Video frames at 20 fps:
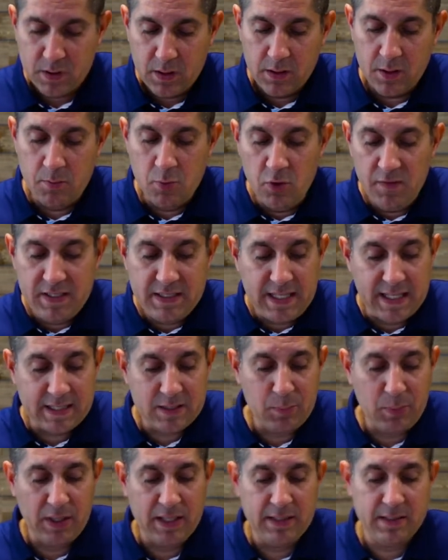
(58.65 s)
The movie takes
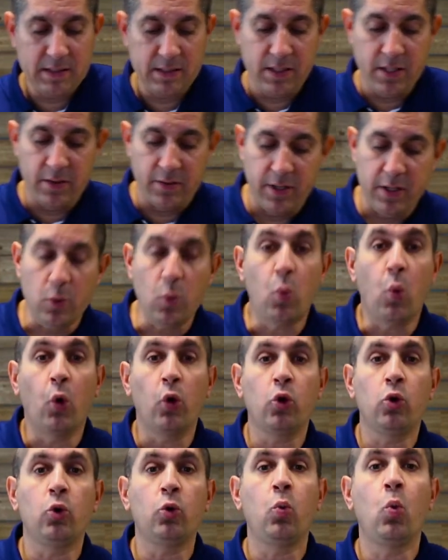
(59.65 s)
place during
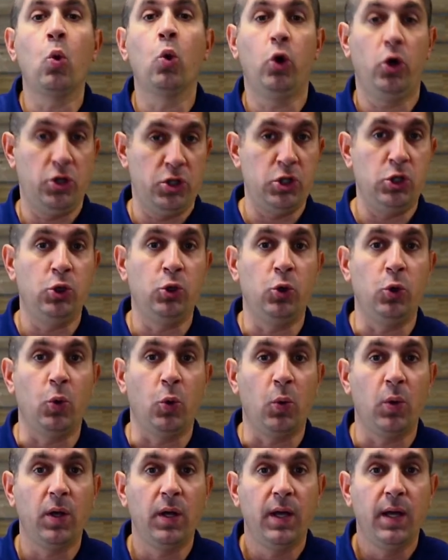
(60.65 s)
World War
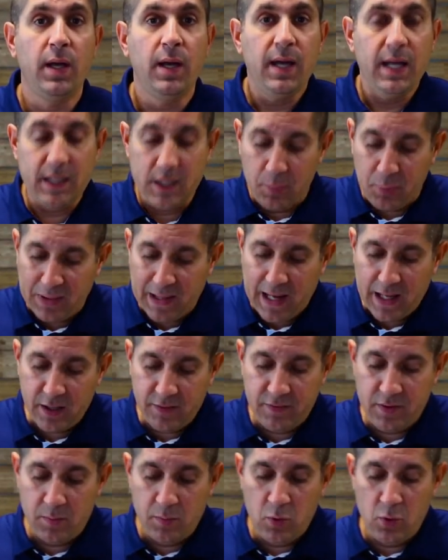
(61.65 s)
II. And the plot
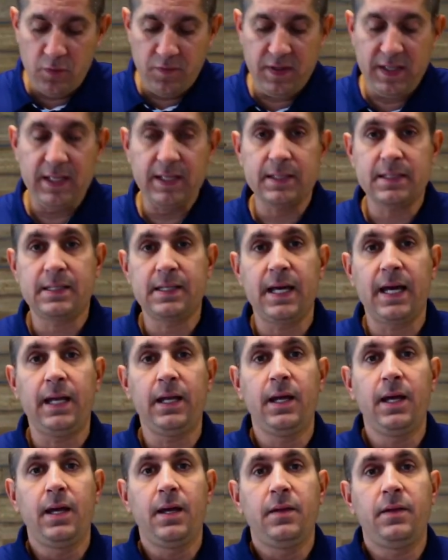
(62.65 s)
of the movie is that
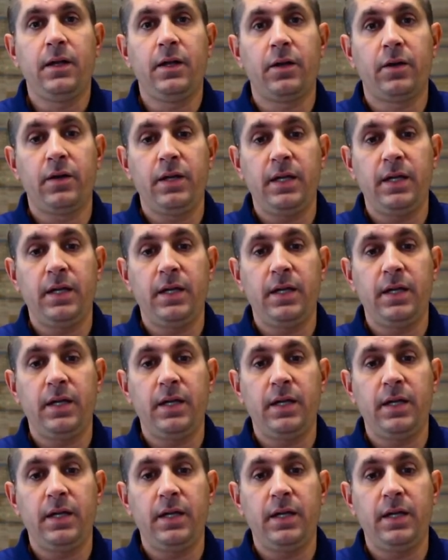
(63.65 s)
there